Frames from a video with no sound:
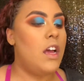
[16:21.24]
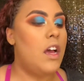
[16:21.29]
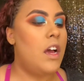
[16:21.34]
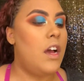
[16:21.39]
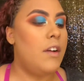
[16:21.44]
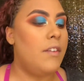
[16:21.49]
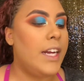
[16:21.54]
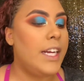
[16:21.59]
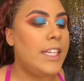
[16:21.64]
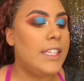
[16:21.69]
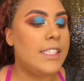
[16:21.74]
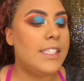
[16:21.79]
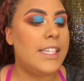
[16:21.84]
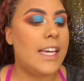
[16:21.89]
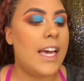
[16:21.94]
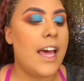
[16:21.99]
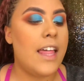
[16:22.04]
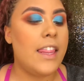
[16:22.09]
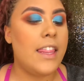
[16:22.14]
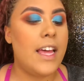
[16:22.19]
Alright,
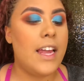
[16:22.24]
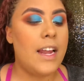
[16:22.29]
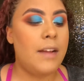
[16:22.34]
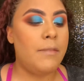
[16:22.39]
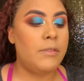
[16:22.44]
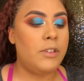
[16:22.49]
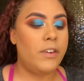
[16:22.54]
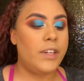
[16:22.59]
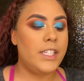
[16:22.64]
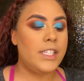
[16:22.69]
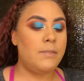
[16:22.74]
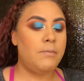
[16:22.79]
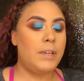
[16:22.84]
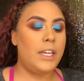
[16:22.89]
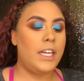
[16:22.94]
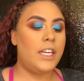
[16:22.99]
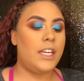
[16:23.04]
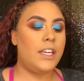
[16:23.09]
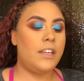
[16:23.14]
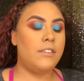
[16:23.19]
and then I'm going to be
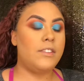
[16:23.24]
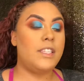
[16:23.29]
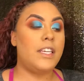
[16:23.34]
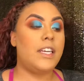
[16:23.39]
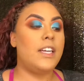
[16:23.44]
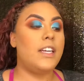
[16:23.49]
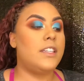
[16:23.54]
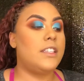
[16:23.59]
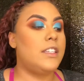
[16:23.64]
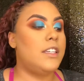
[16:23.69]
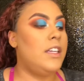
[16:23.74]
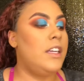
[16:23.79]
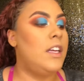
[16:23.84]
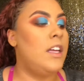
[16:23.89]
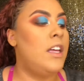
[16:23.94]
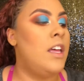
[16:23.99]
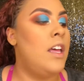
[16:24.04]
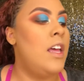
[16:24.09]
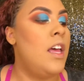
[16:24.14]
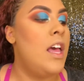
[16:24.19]
using
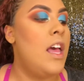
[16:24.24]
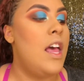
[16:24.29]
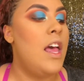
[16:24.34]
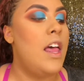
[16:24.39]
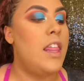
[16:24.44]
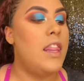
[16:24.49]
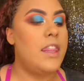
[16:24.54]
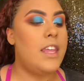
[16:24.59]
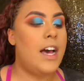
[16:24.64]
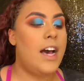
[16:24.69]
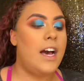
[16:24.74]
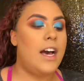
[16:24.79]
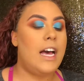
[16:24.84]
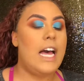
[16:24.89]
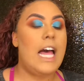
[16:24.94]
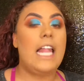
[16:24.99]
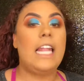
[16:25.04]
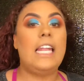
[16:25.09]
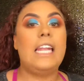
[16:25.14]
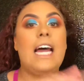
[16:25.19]

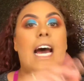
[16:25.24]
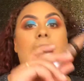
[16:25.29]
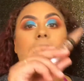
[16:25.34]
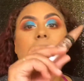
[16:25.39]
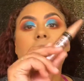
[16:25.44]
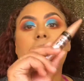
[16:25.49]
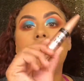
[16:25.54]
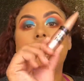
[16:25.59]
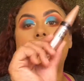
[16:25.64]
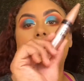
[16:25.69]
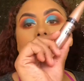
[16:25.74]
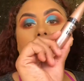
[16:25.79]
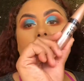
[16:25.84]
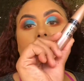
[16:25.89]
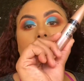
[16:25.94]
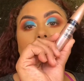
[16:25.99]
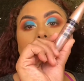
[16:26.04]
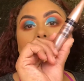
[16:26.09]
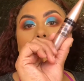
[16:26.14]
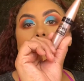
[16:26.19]
the Lash
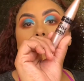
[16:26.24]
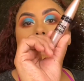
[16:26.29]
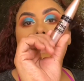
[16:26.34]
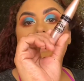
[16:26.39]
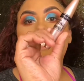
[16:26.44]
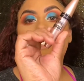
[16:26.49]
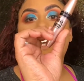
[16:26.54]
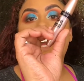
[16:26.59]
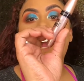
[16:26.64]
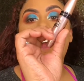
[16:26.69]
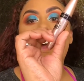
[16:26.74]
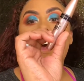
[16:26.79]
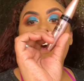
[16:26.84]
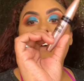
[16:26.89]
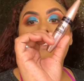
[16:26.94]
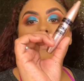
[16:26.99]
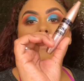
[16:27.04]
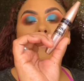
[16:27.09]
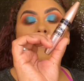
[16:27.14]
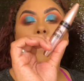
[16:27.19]
Sensational
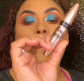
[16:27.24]
Mascara from